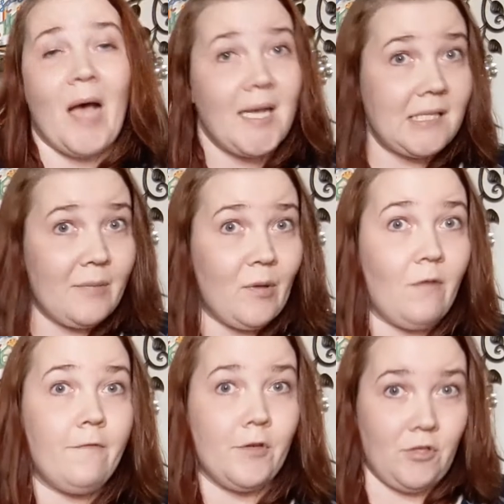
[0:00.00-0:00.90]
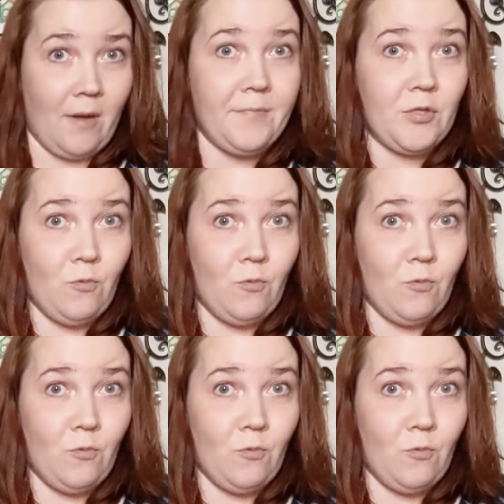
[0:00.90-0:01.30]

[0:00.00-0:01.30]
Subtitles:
possible for Trump to